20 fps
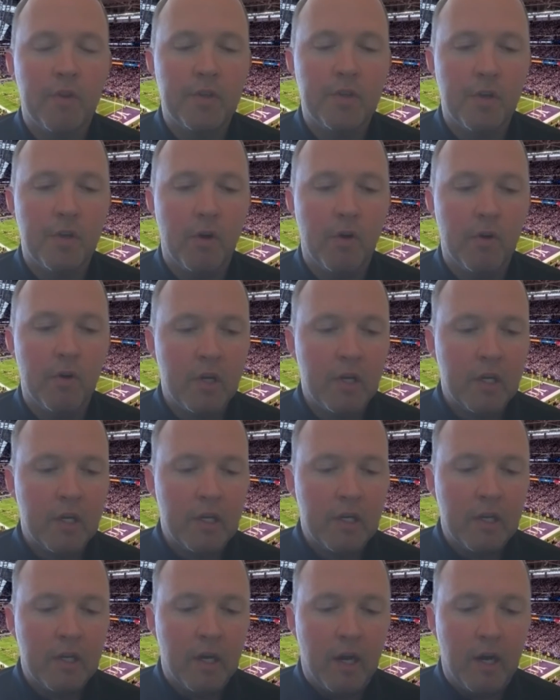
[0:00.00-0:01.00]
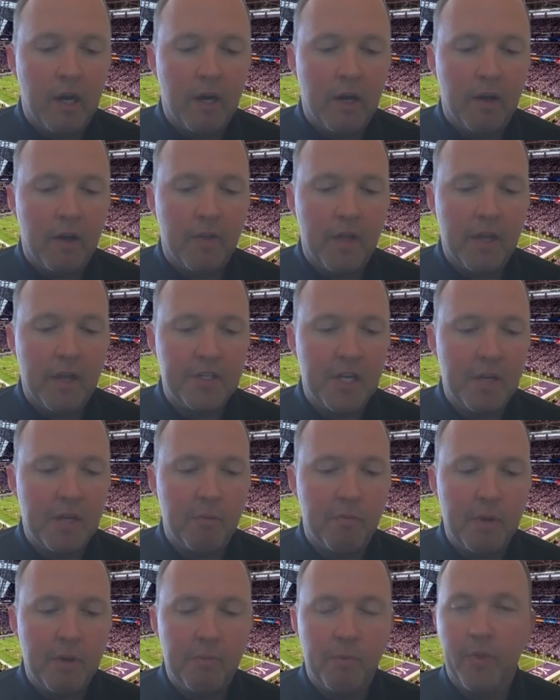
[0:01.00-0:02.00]
And so that
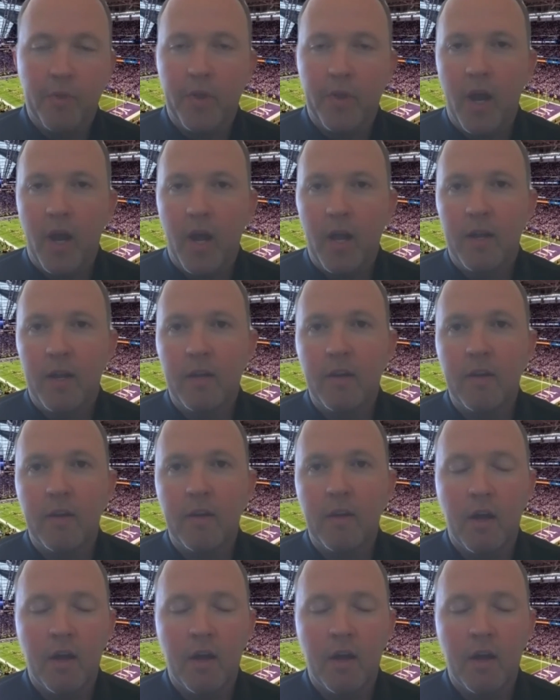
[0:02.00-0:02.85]
team of people that I